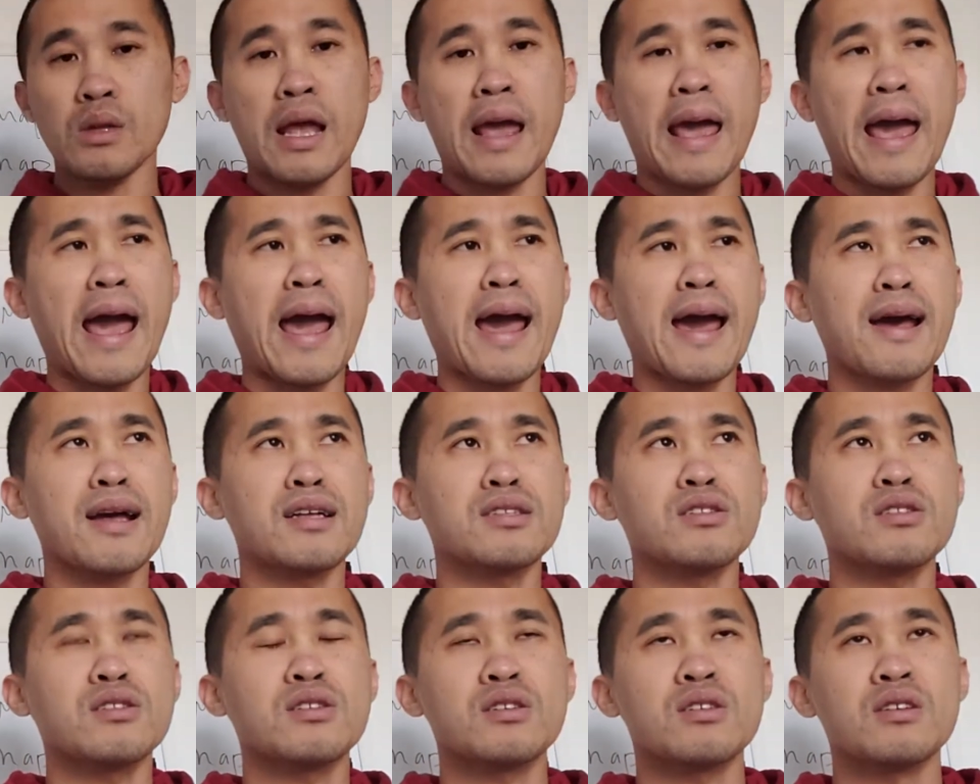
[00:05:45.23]

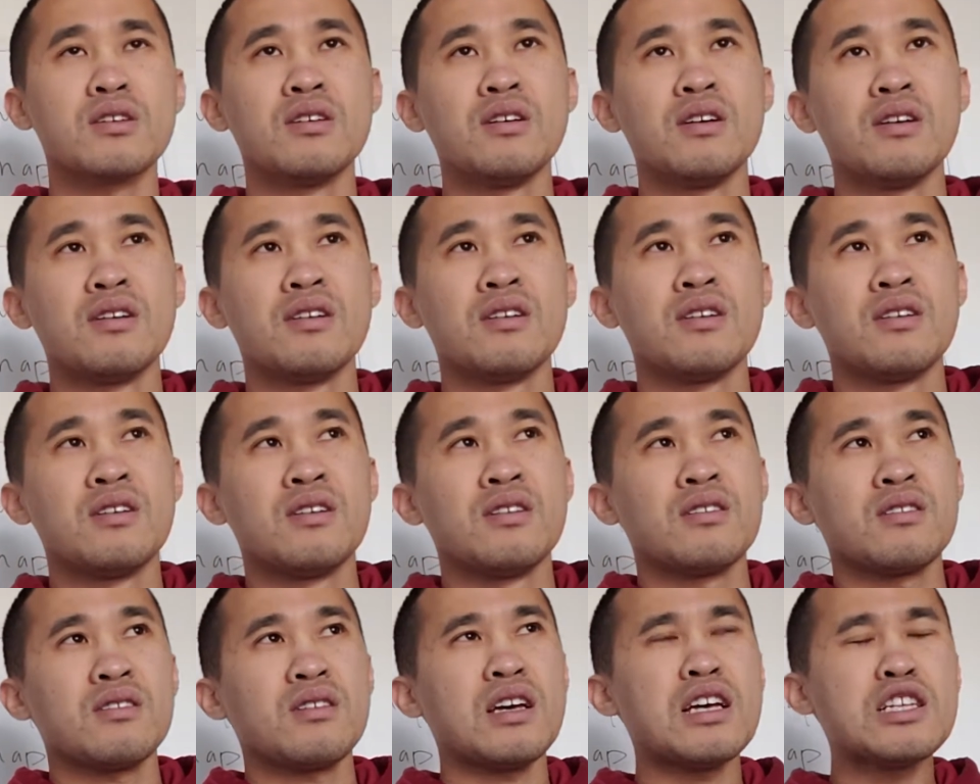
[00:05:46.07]
And
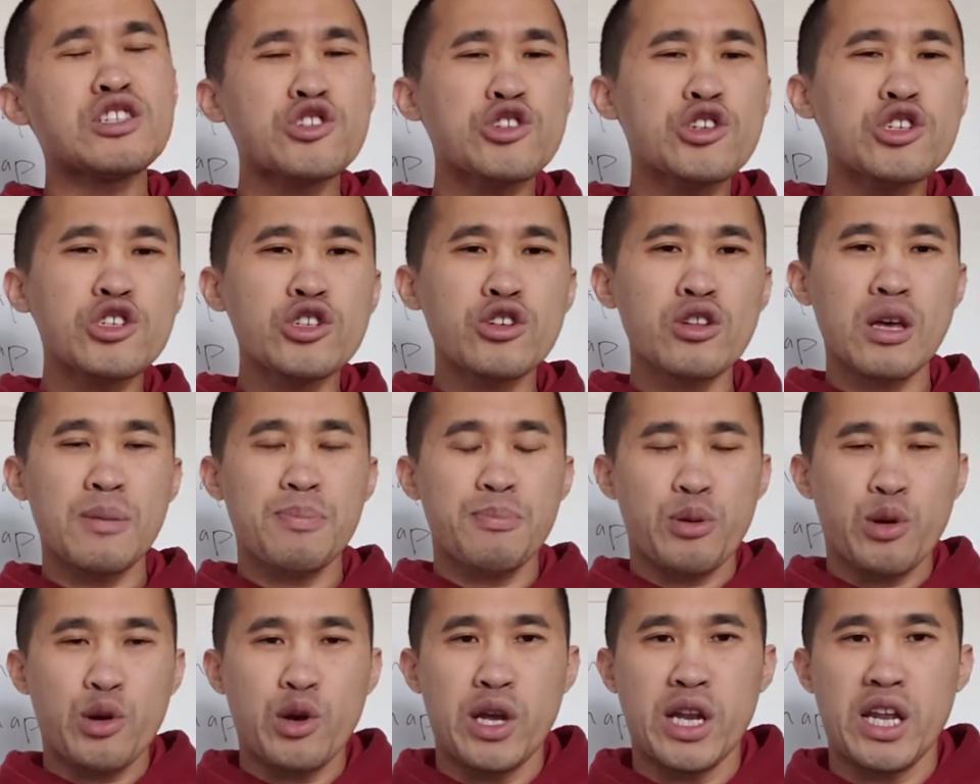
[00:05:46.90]
it's usually
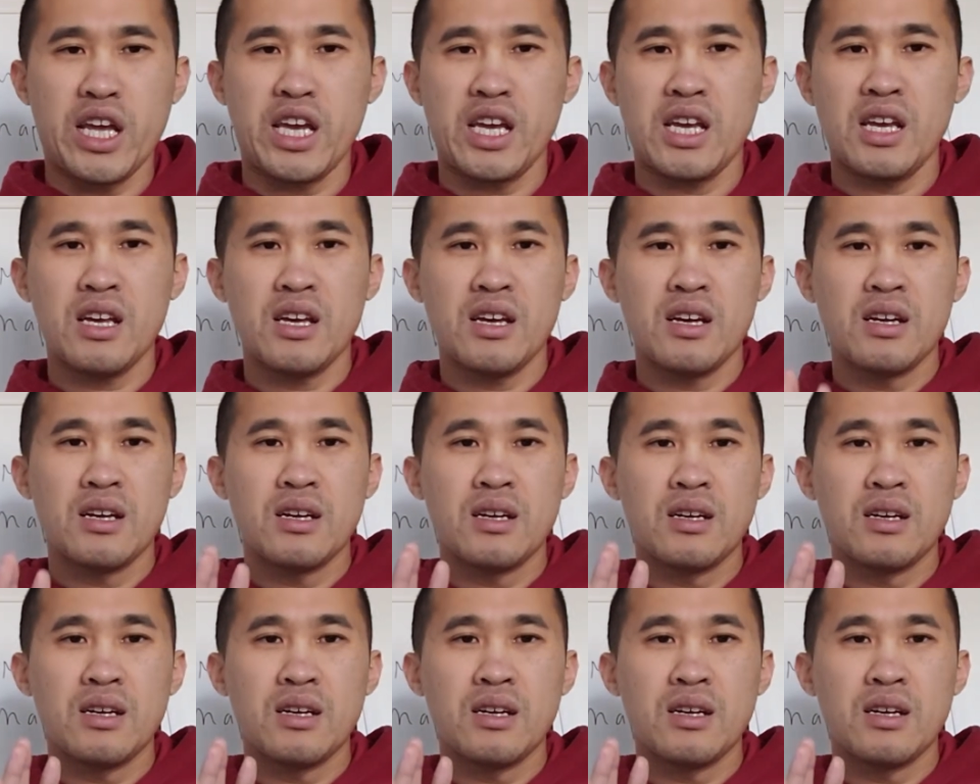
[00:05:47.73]
pretty